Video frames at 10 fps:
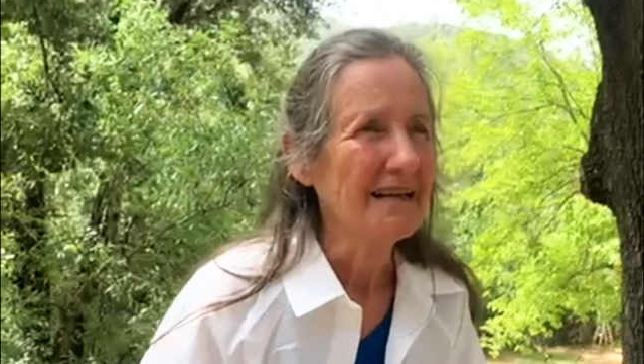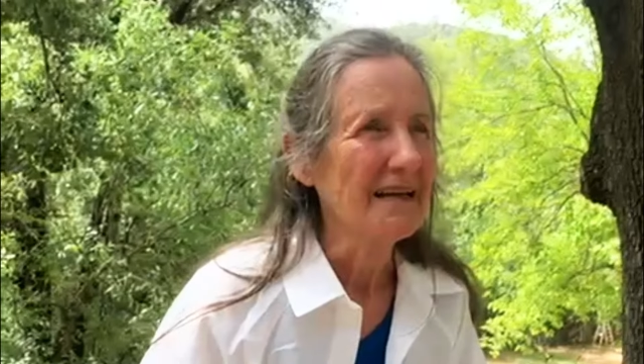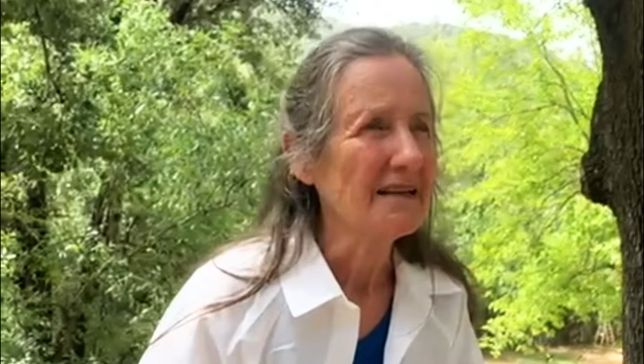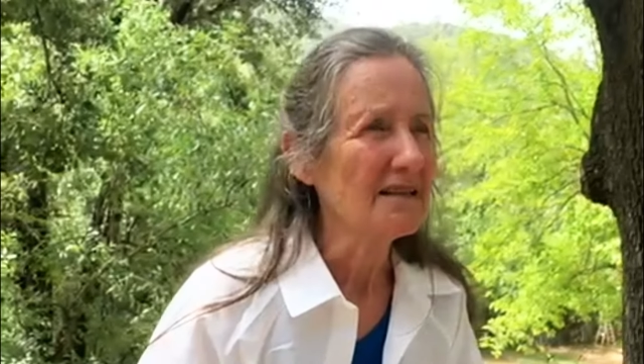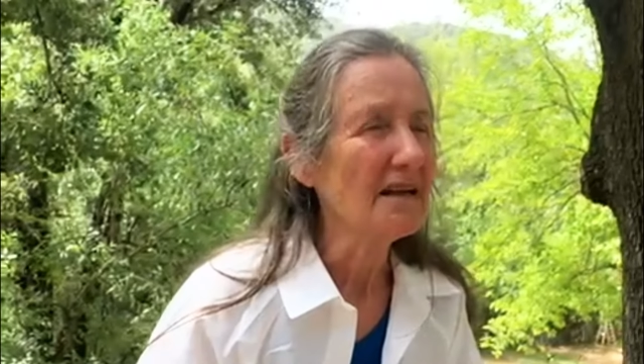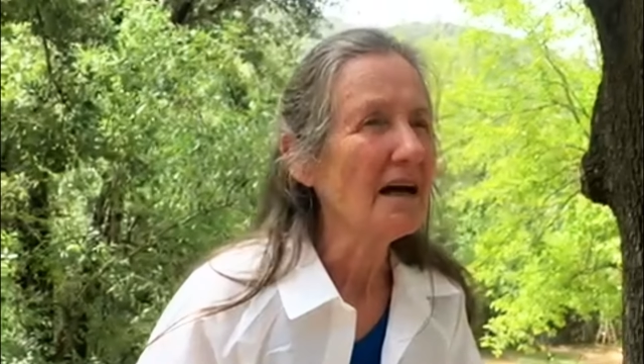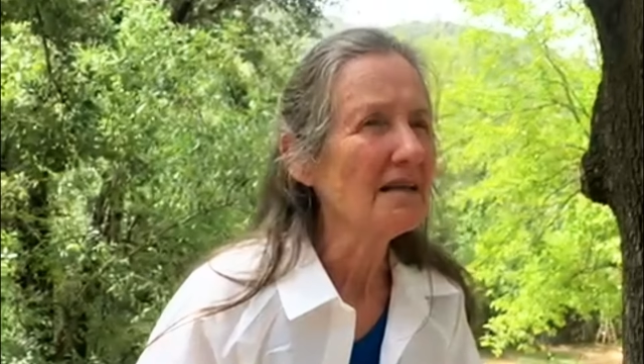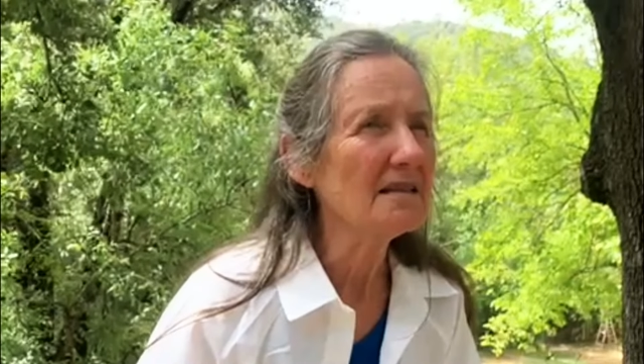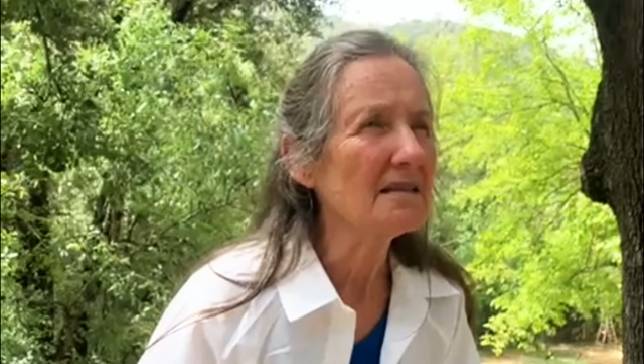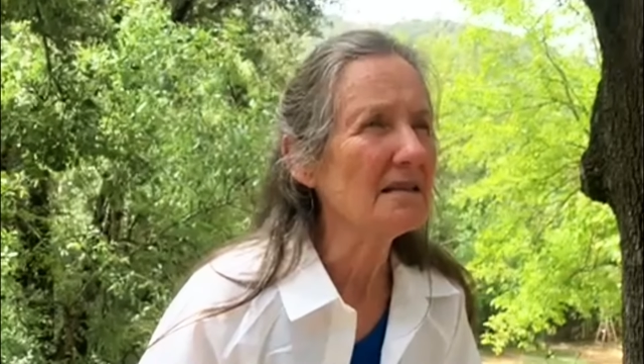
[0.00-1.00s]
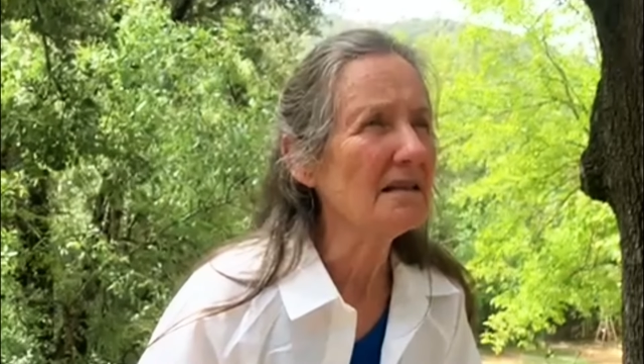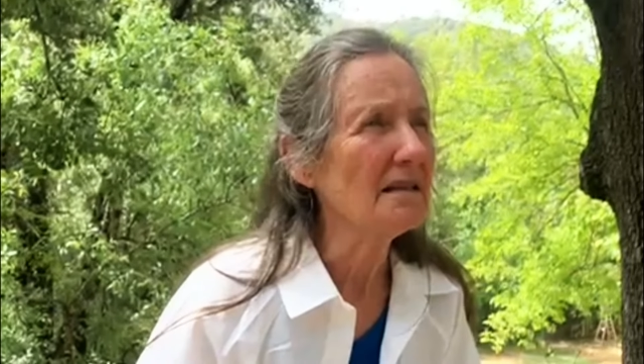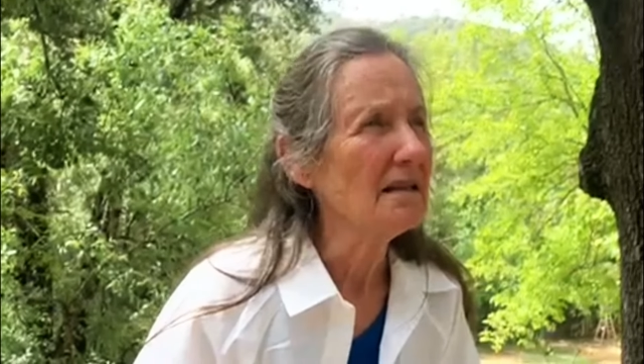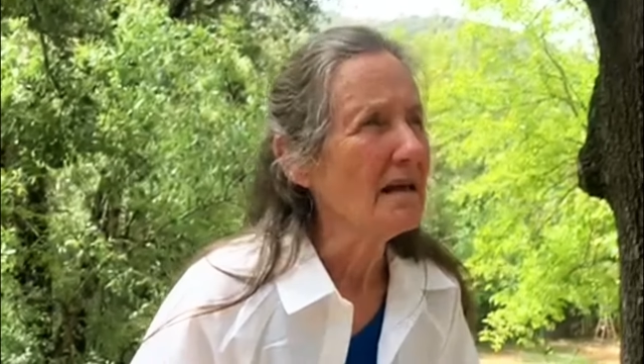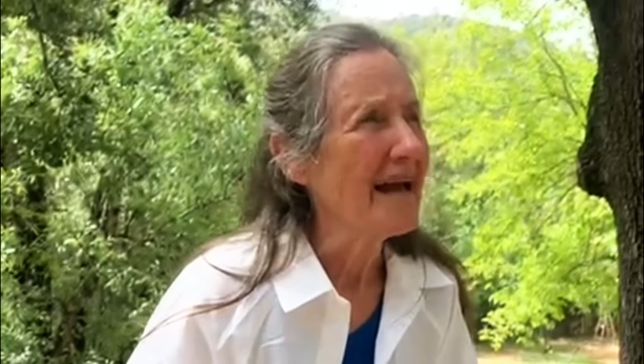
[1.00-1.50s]
It's nice to
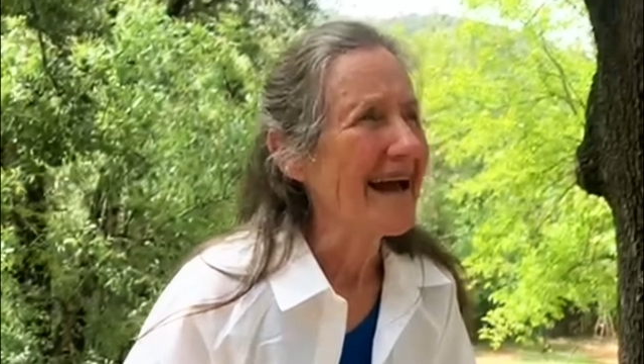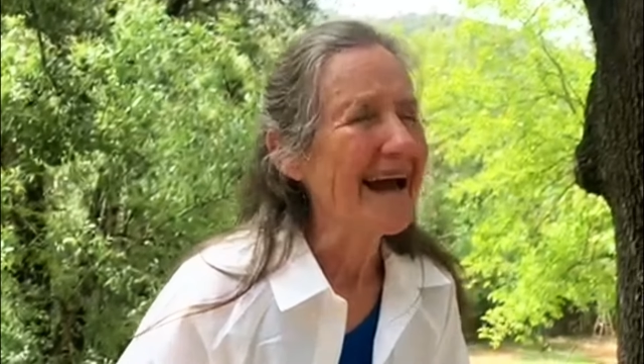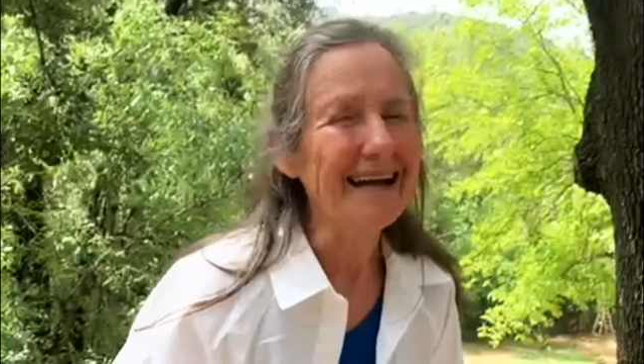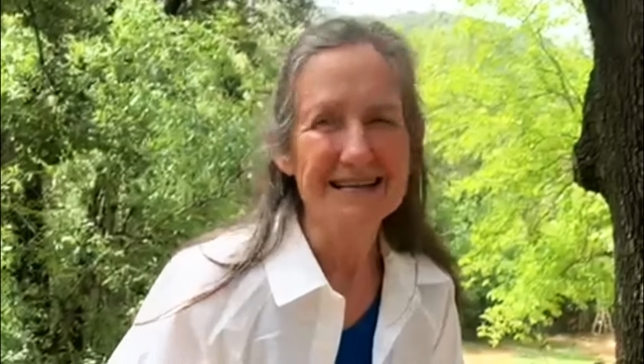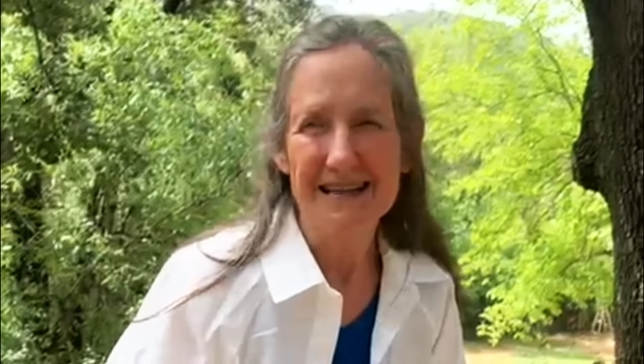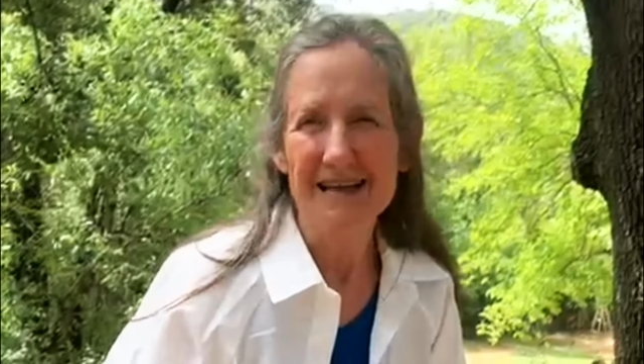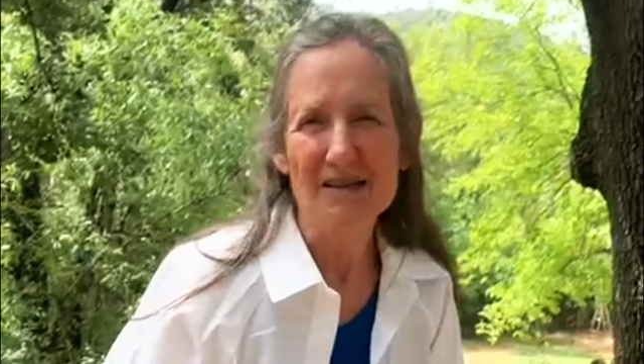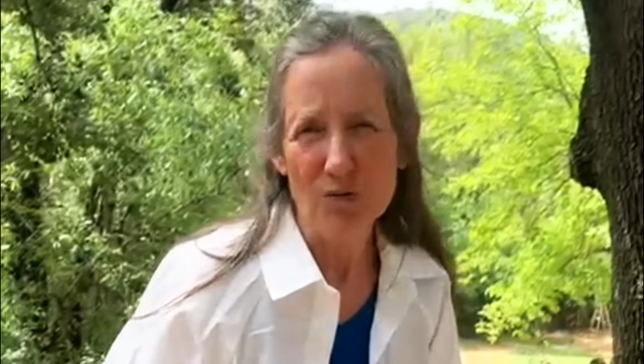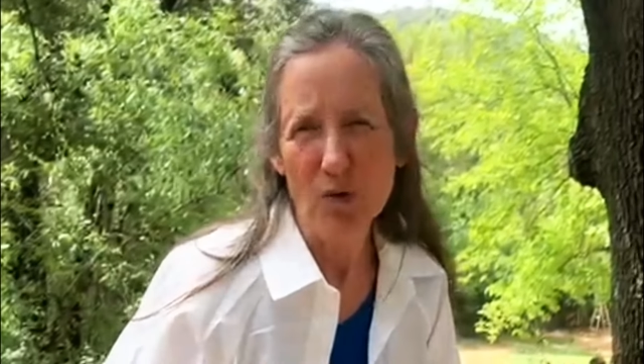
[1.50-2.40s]
access